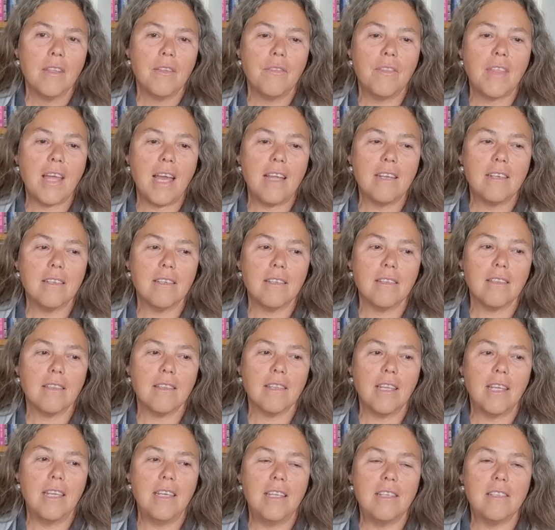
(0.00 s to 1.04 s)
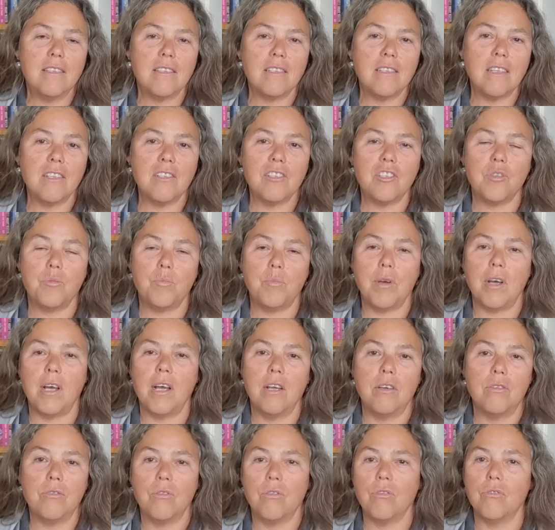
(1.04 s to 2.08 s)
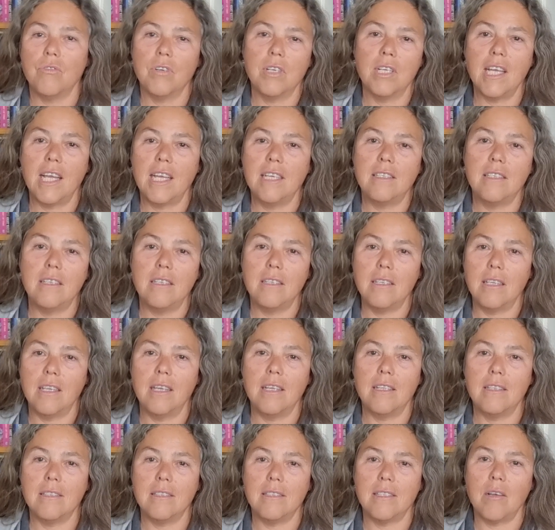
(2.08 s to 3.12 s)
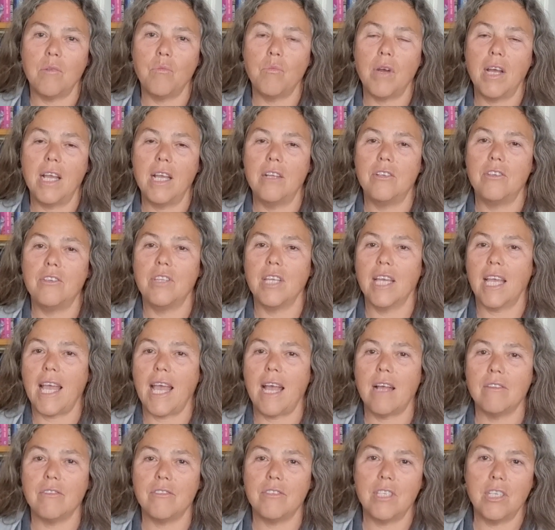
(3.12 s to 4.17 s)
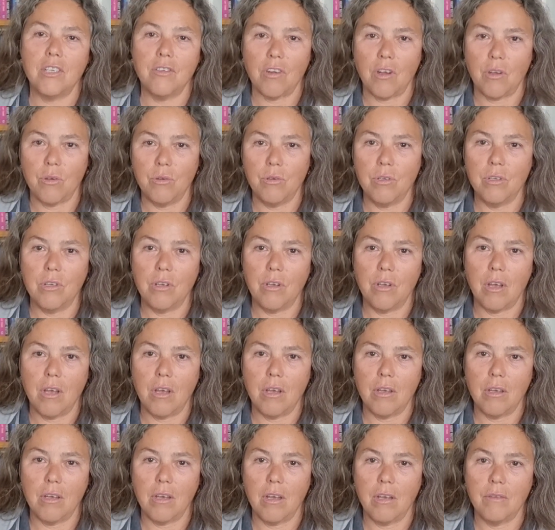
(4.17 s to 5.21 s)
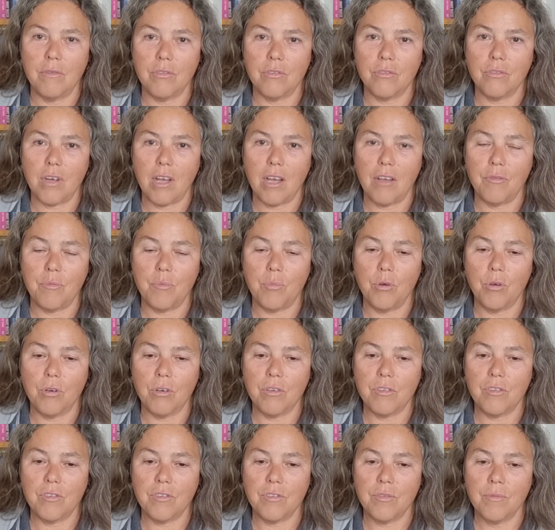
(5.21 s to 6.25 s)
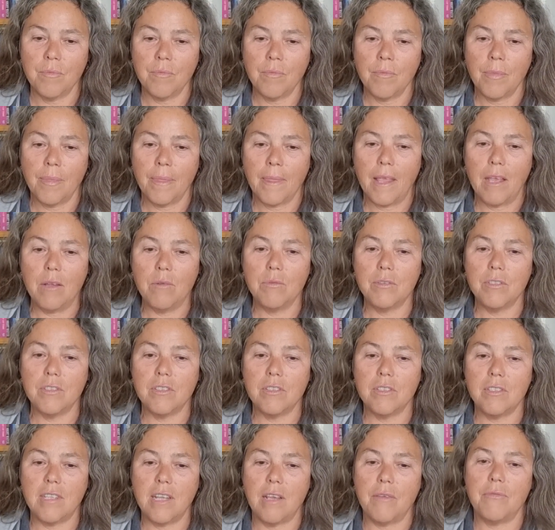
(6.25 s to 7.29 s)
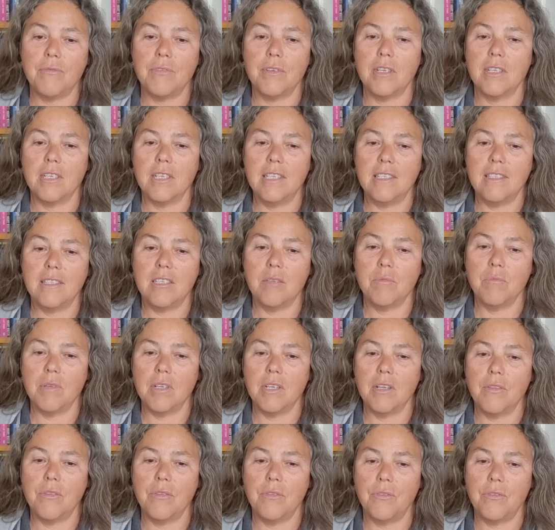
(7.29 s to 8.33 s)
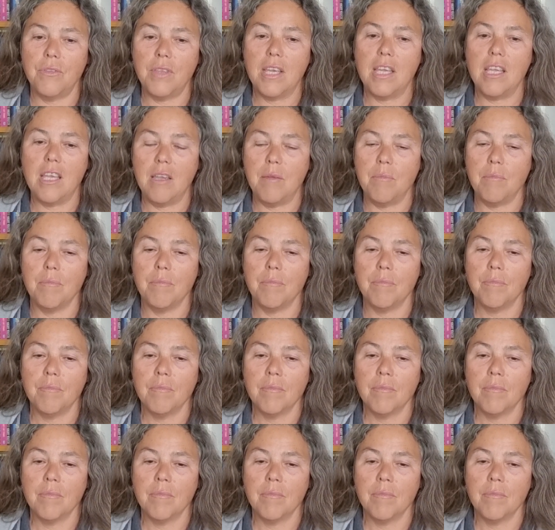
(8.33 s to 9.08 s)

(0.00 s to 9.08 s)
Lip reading: that it isn't inspired or related in some way to the Count Zero Overdrive books. It was a definitely similar theme